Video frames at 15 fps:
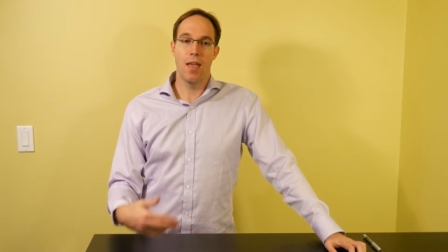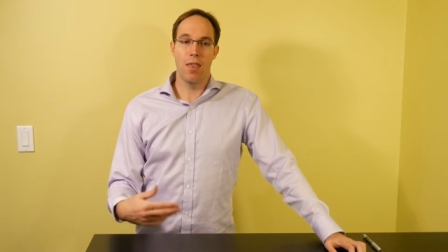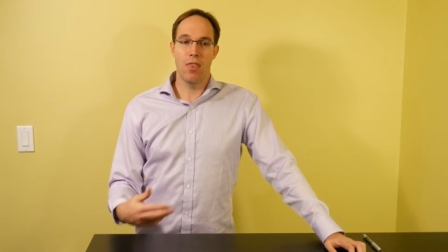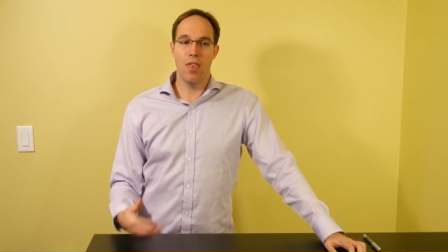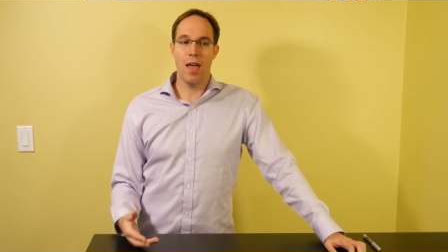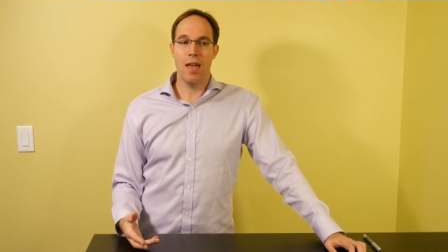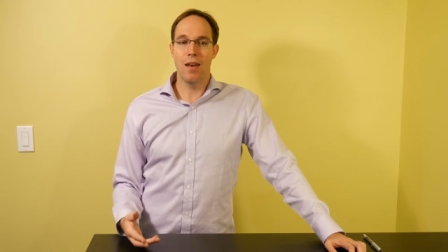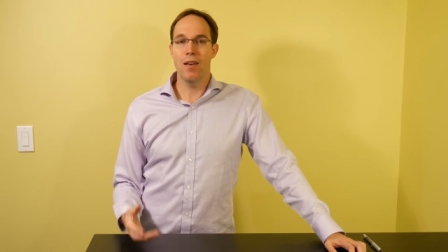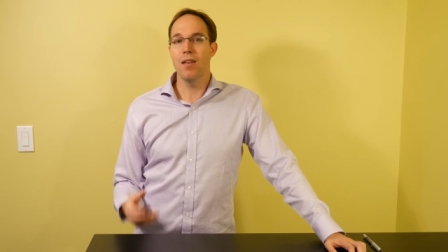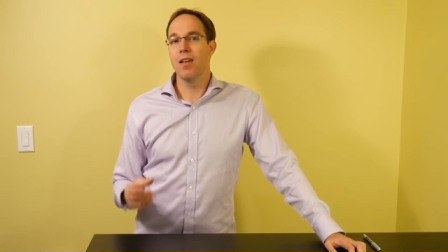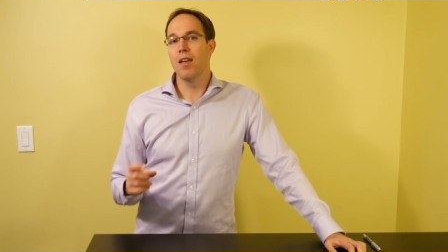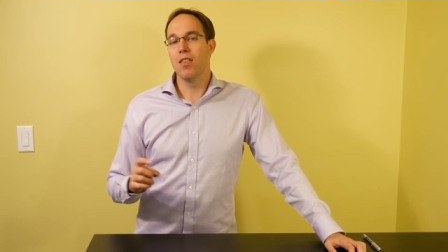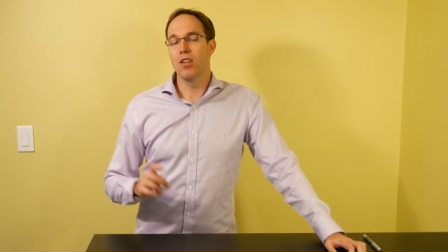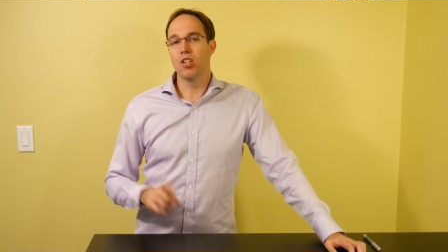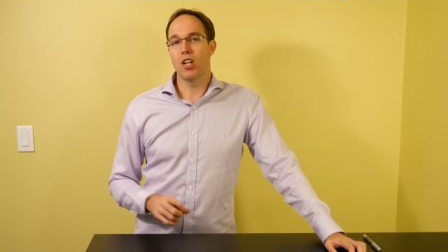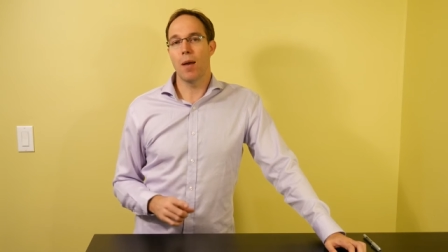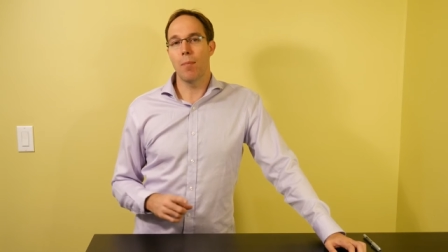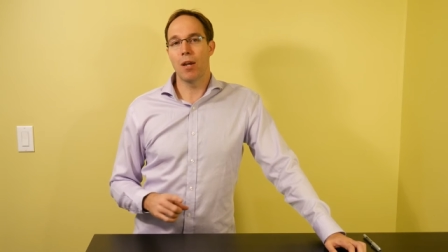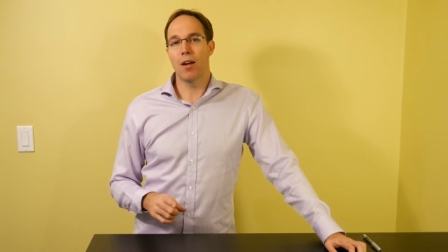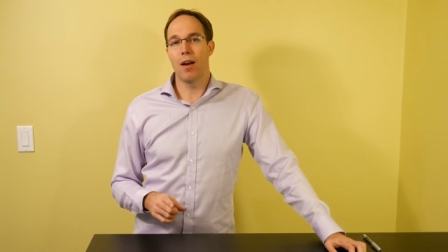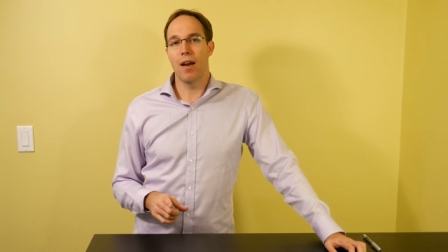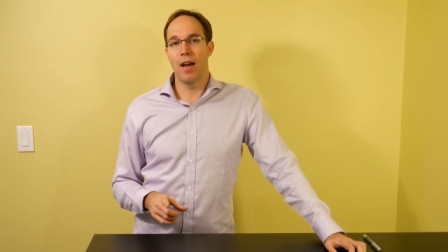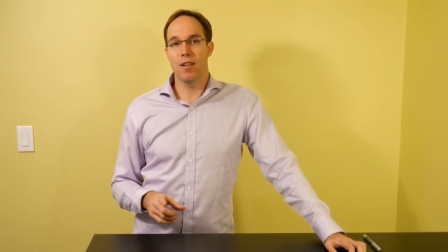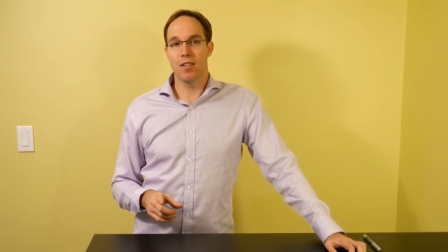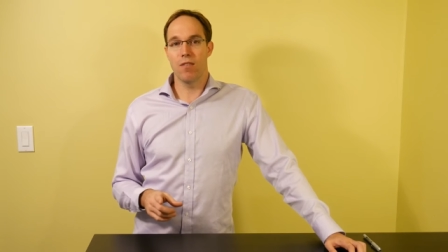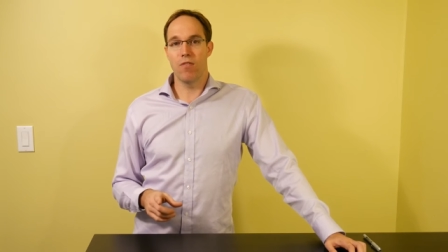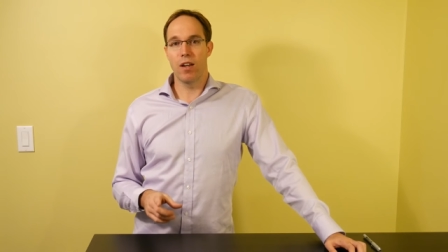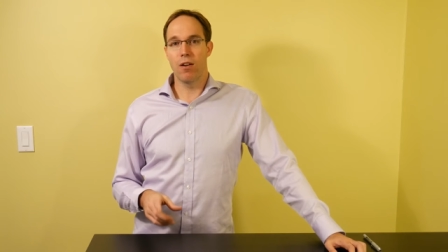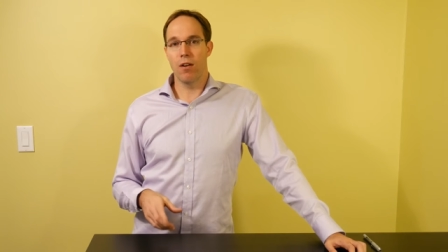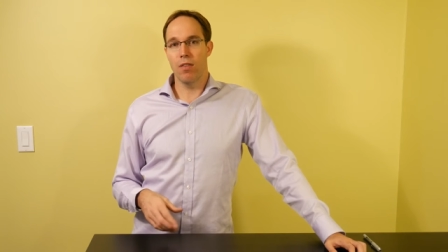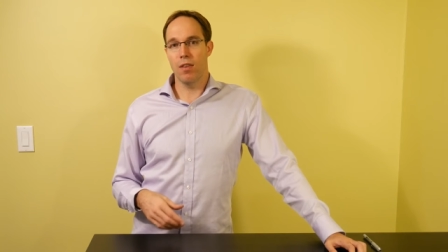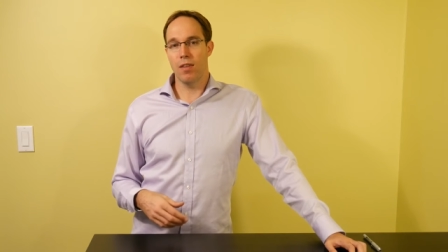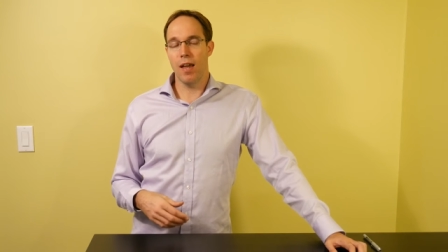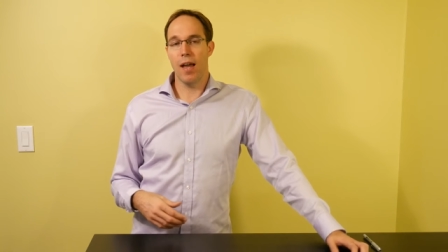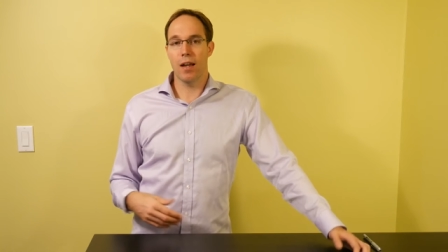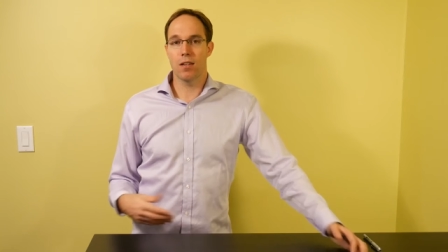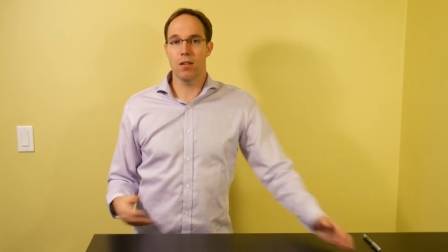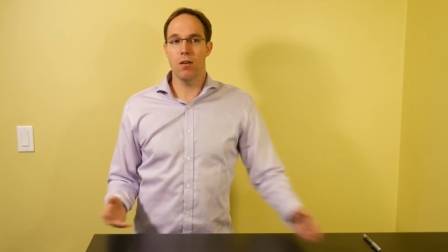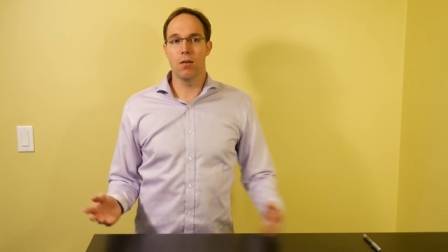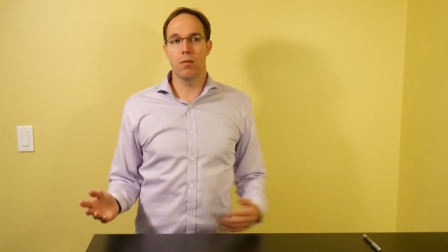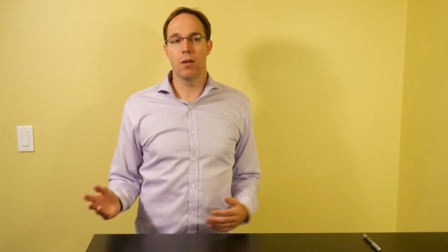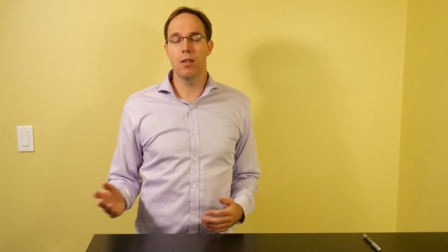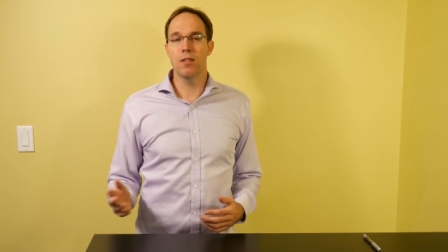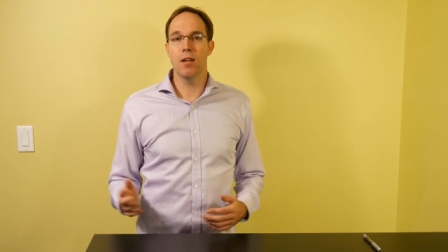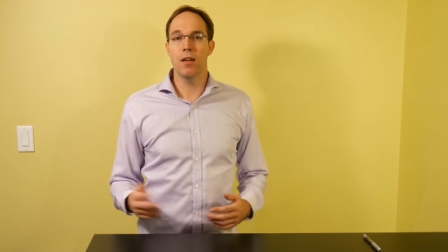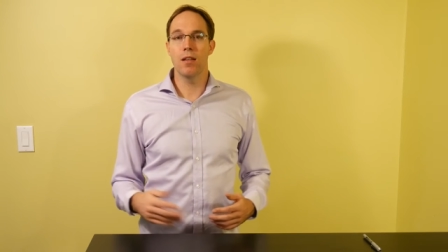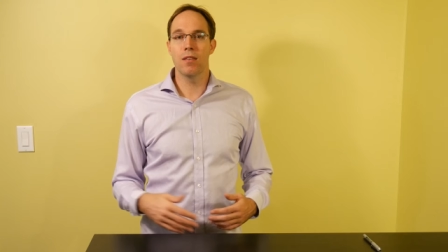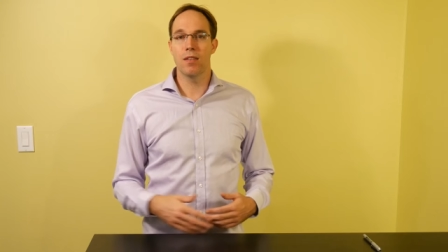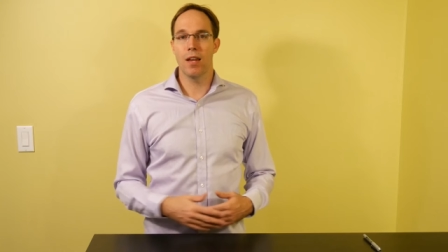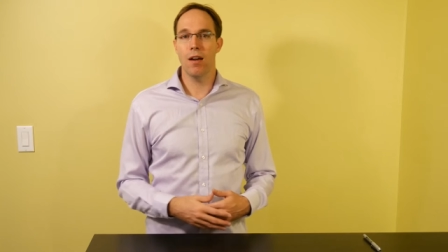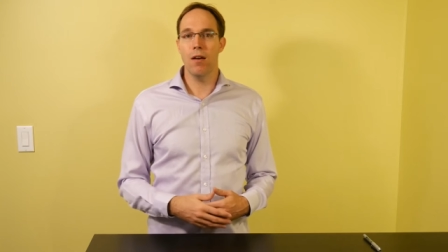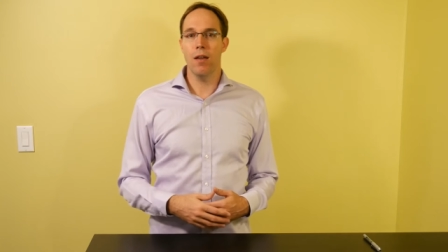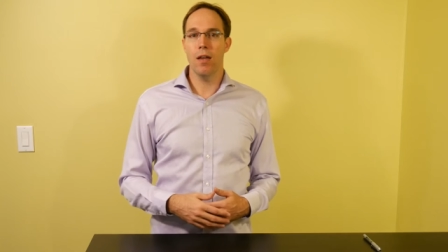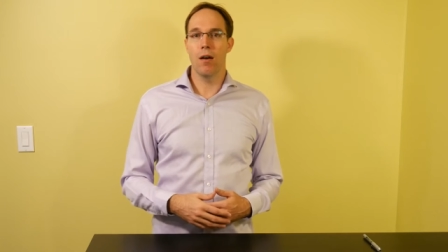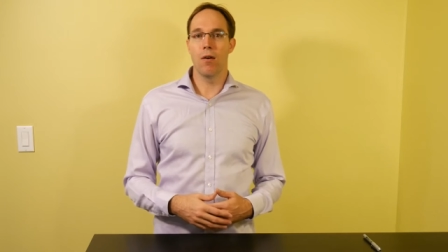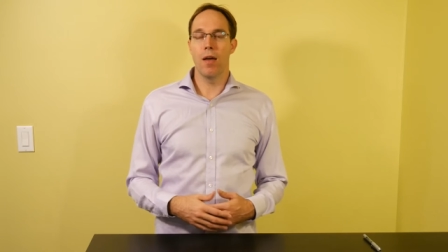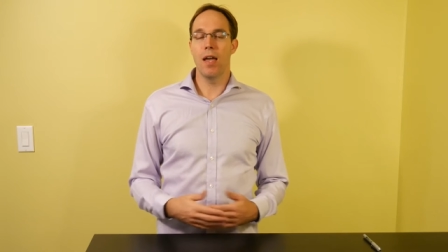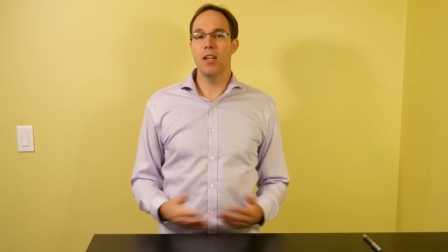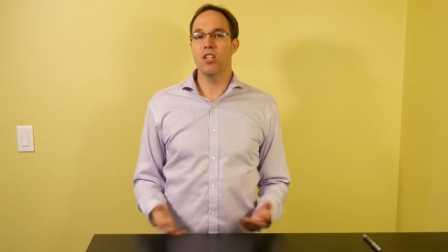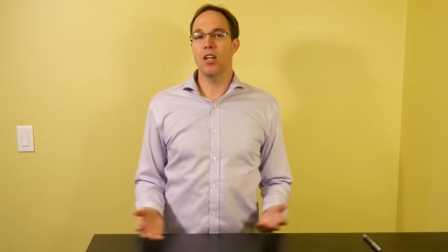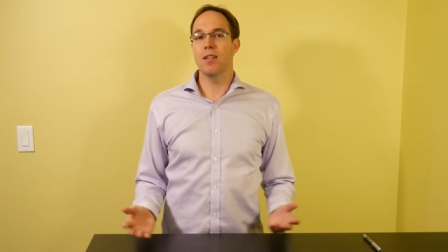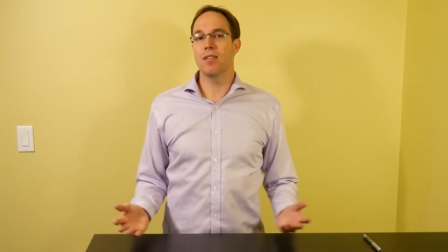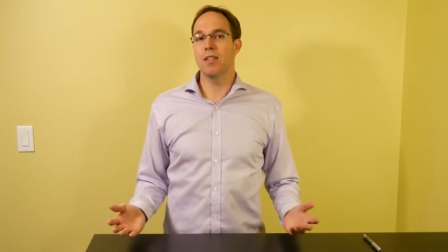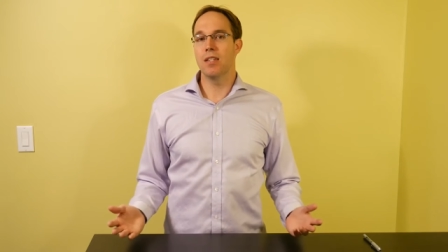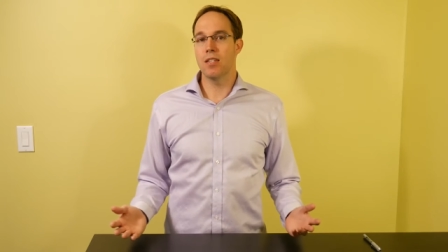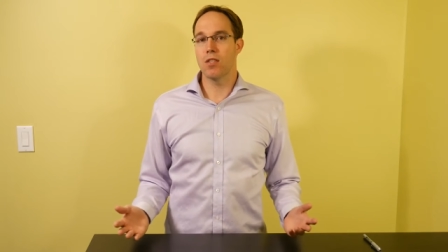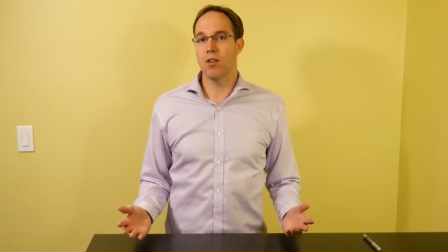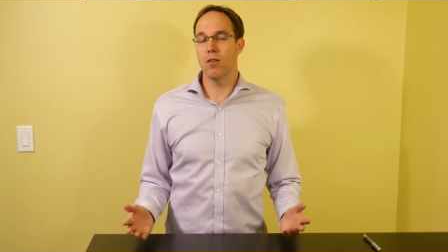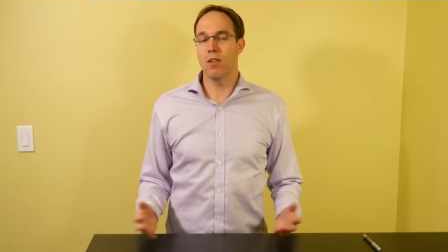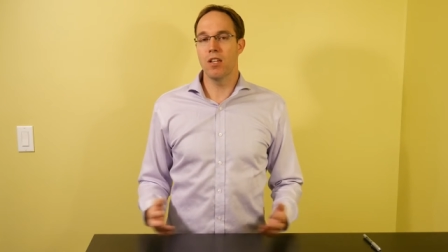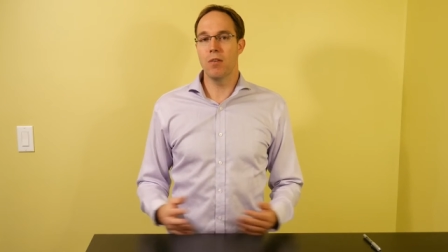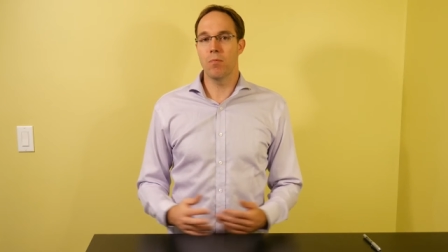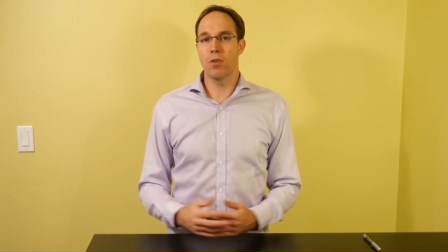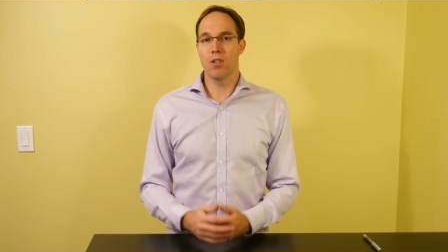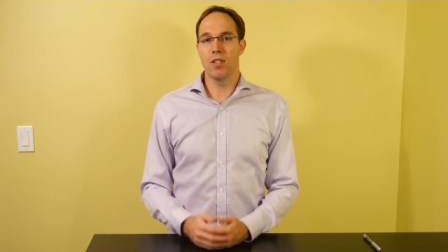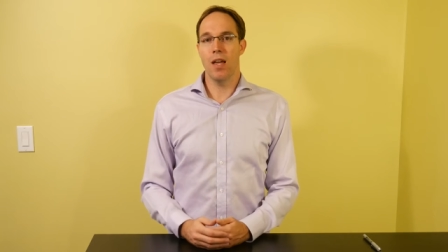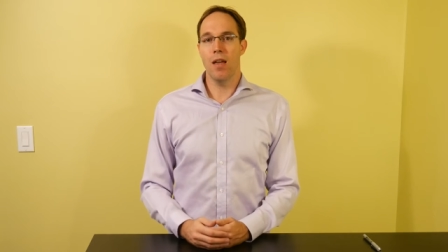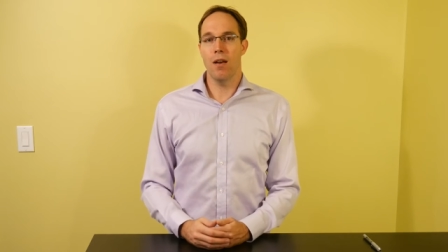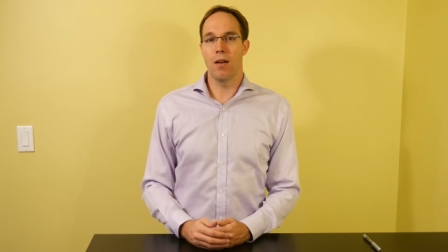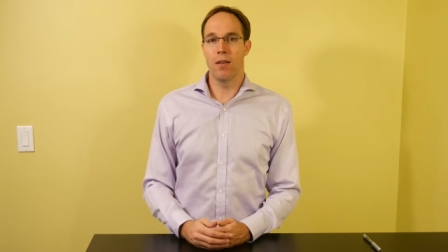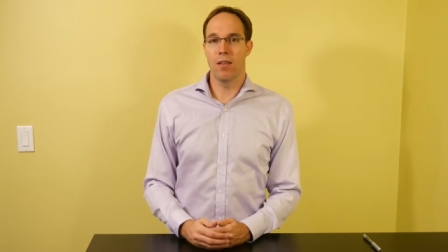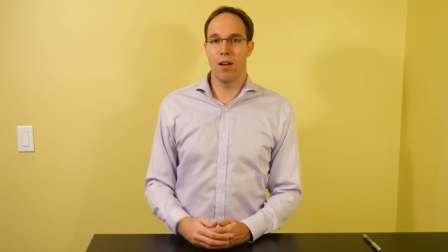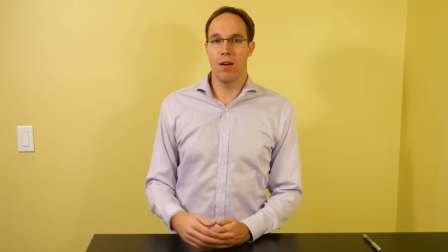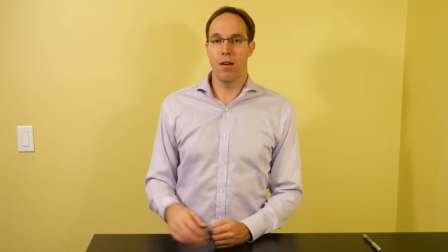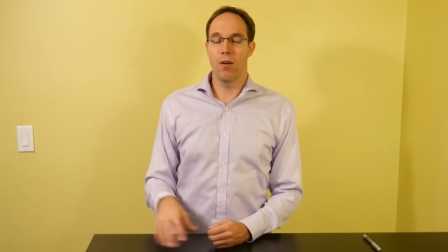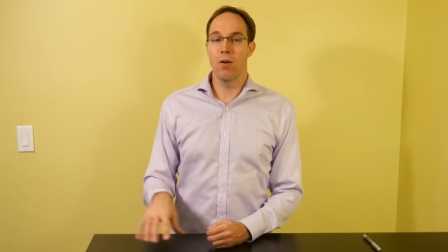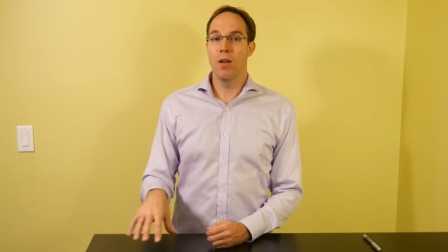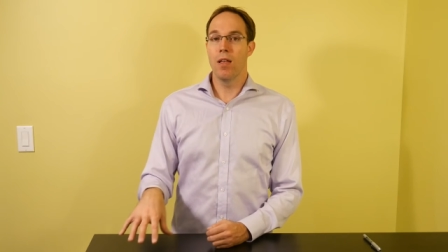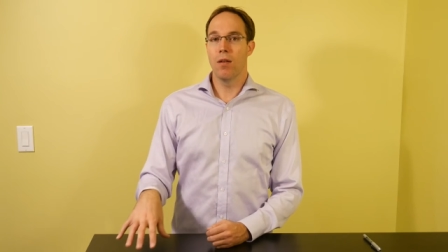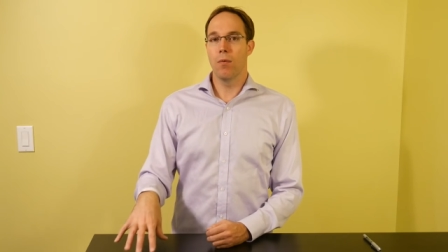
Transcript: Then the shopping cart has to figure out the tax. Oh, he's in Ontario. HST's 13% in Ontario.